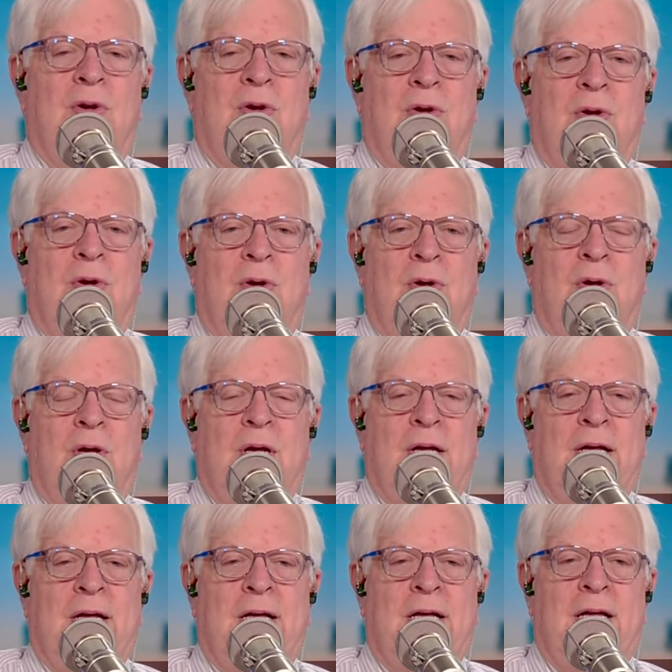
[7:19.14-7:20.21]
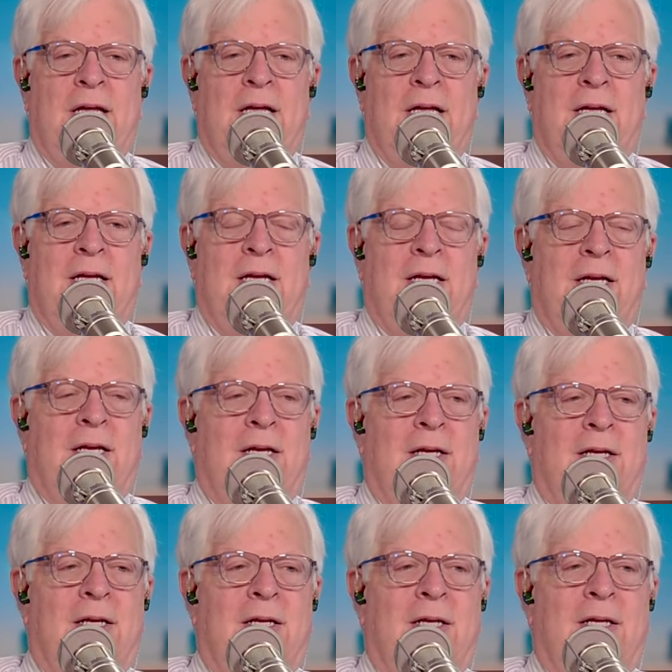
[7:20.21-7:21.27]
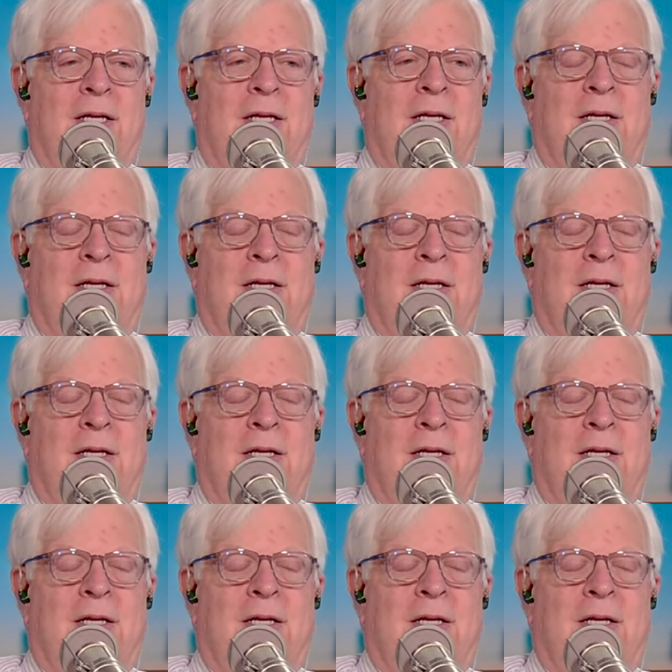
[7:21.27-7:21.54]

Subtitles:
Nothing is said.